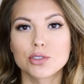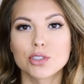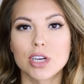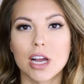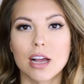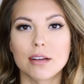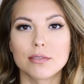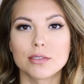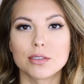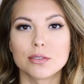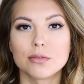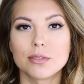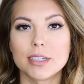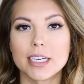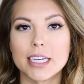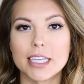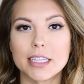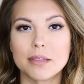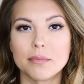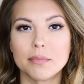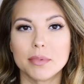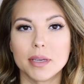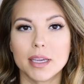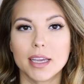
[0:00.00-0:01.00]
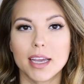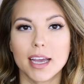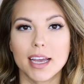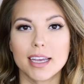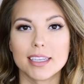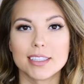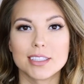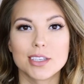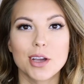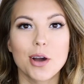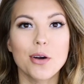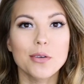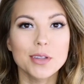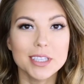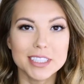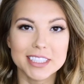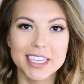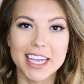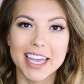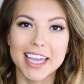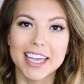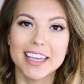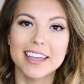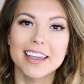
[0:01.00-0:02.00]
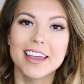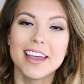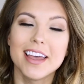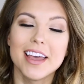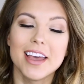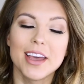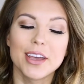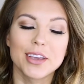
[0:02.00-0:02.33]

travel with because you only take